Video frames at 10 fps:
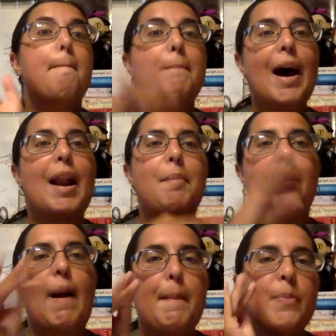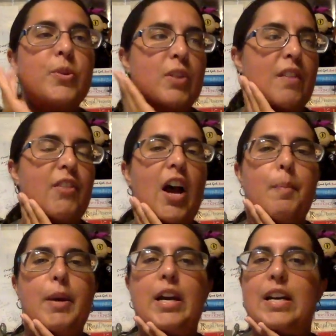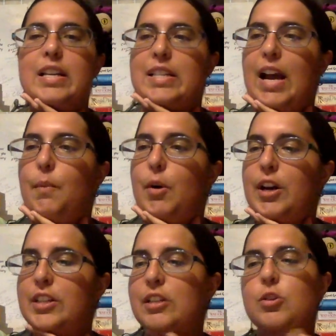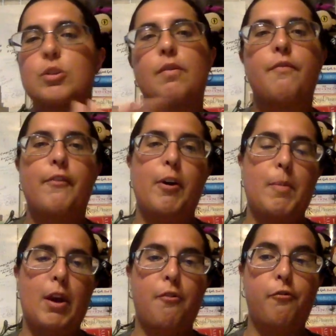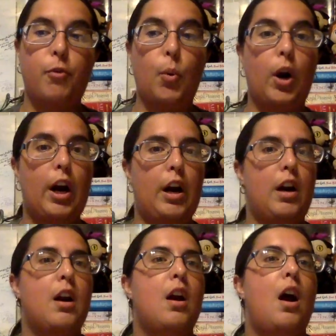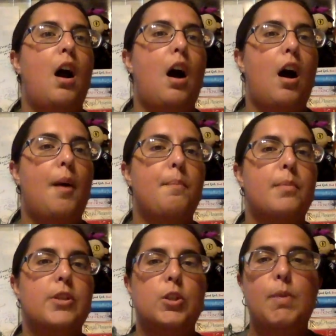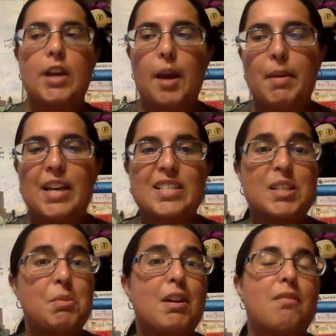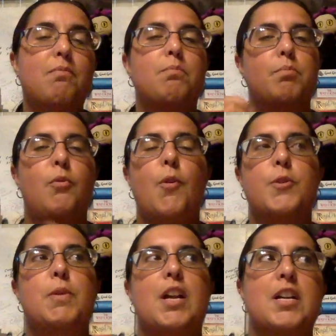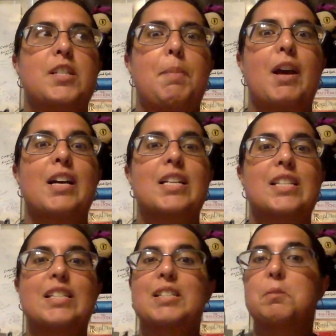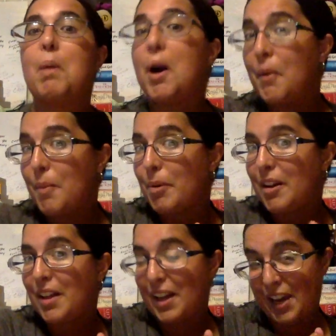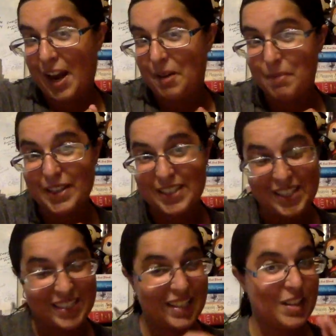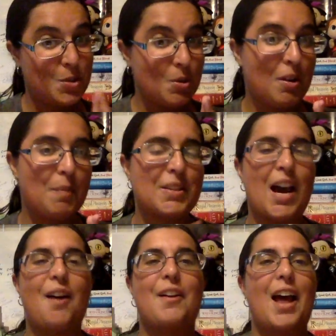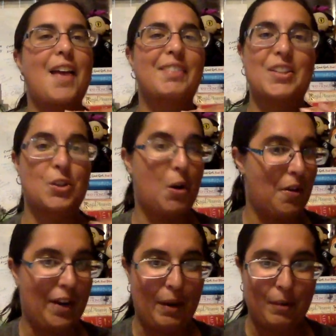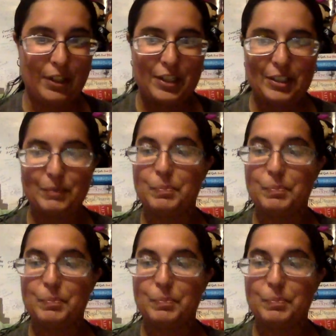But I'm going to wrap up this reading vlog because I wanted to do some filming for this weekend, because this week, before this weekend hits, because tomorrow Umbrella Academy season 2 comes out, and that's all that I want to do.